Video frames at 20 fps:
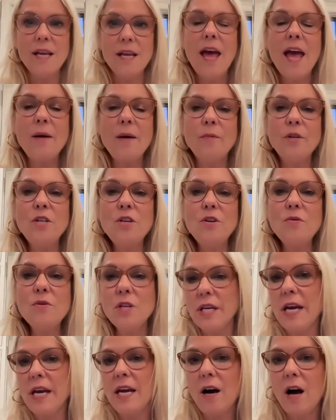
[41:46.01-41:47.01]
And when you
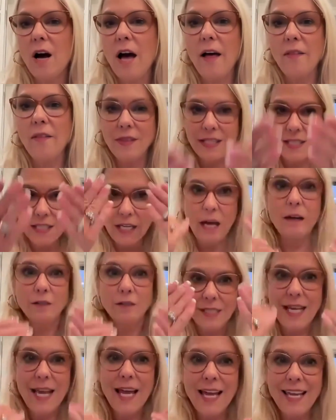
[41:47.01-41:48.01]
take out the dollar
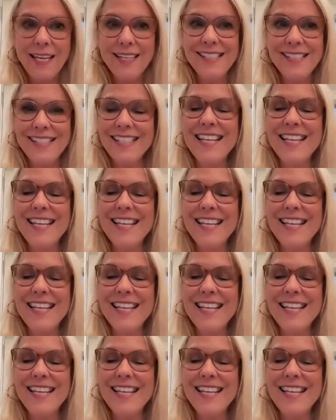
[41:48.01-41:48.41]
signs,